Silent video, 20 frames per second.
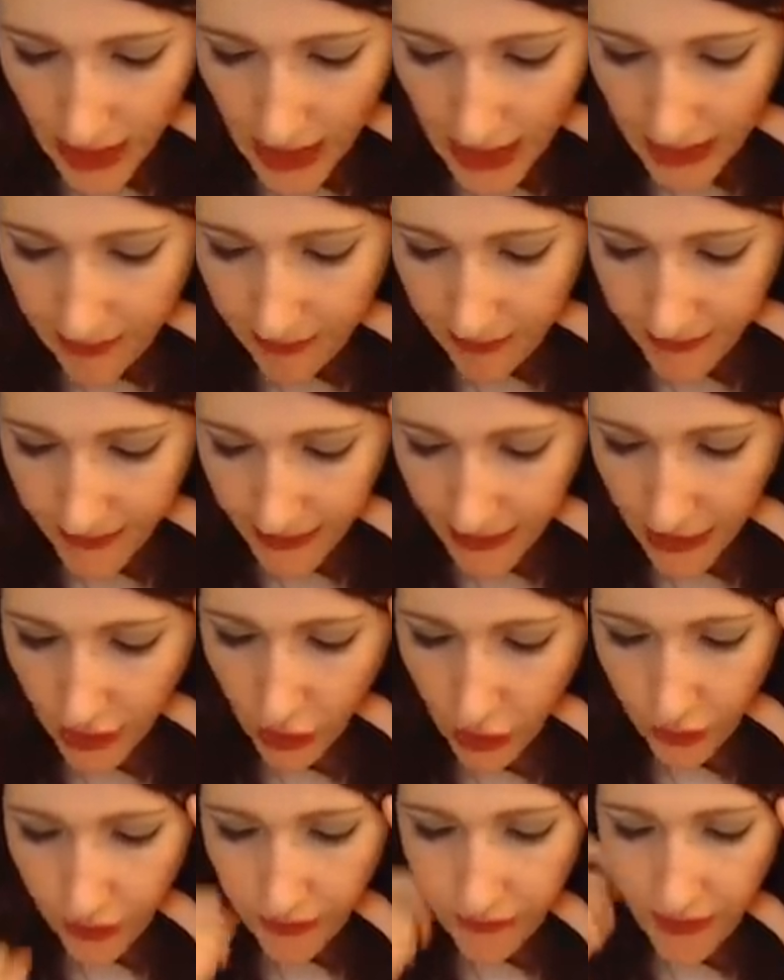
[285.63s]
I'm
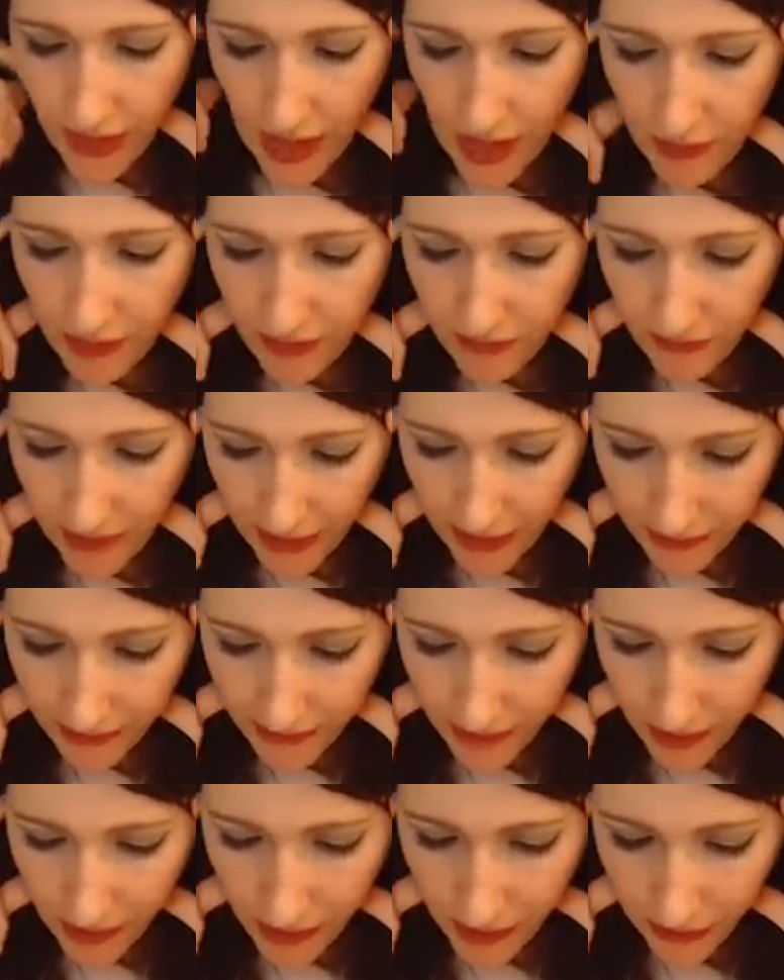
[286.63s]
thinking you're involved with a fire
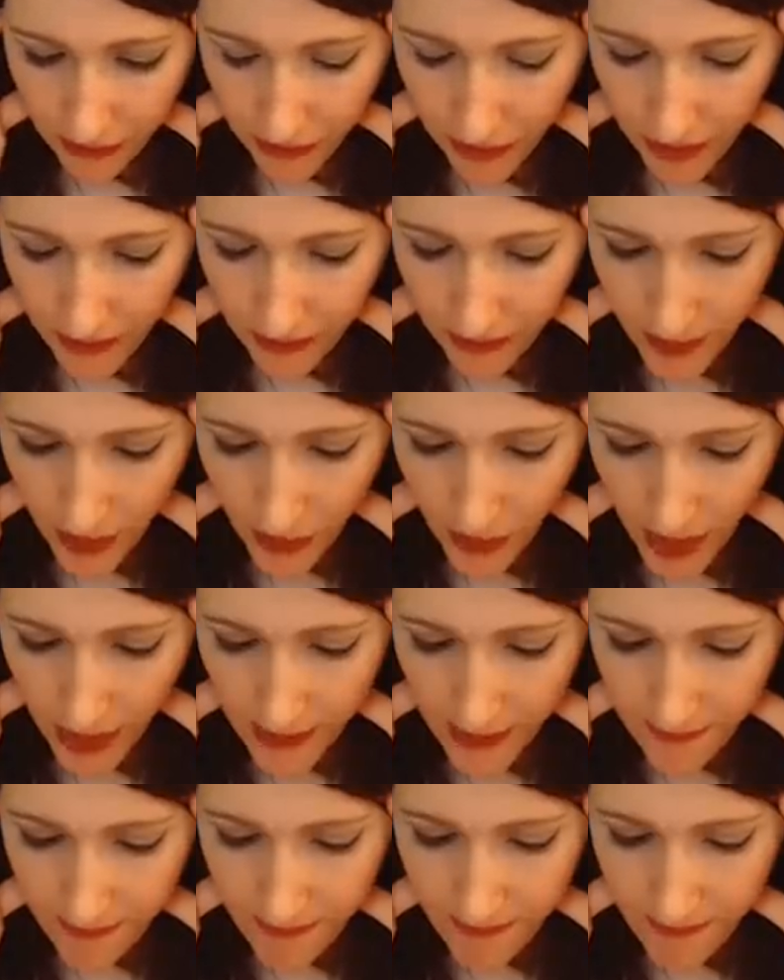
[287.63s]
sign person. Okay.